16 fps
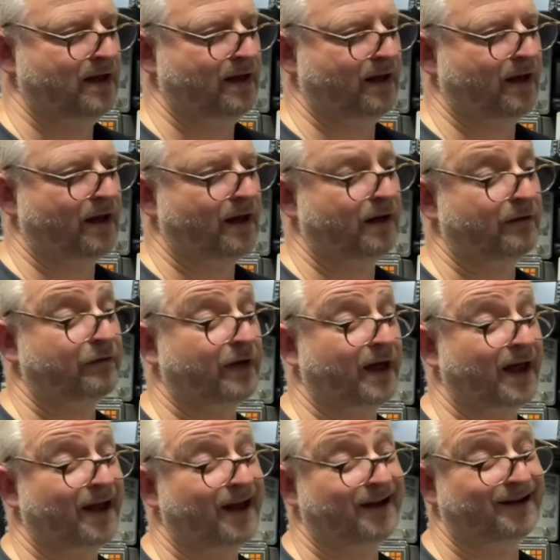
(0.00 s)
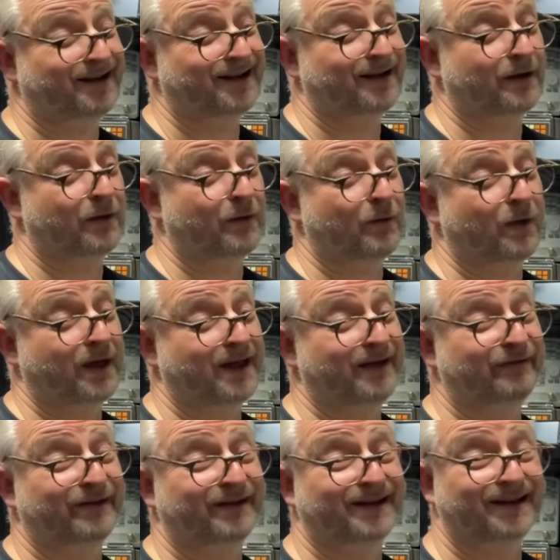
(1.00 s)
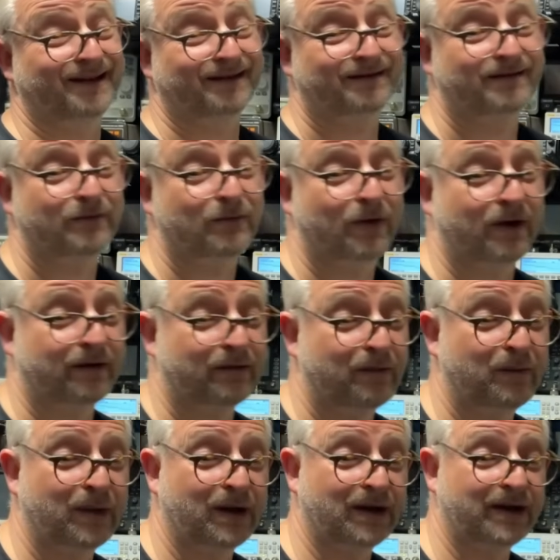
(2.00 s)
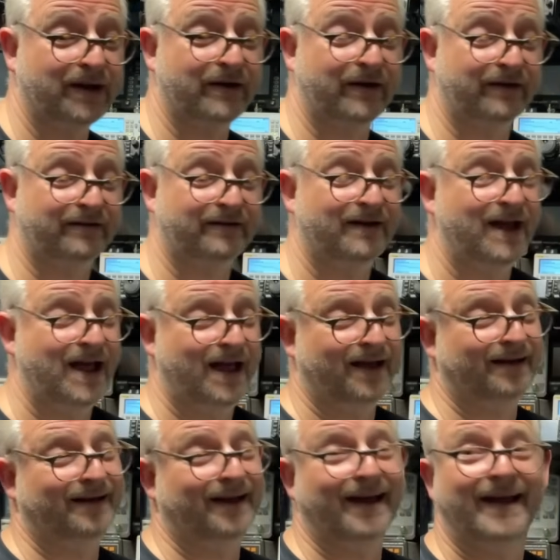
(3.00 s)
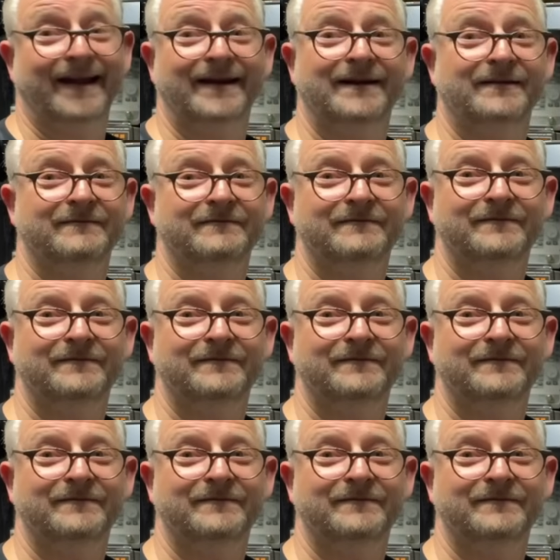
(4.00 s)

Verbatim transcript: Uh, and if it is one millihertz, then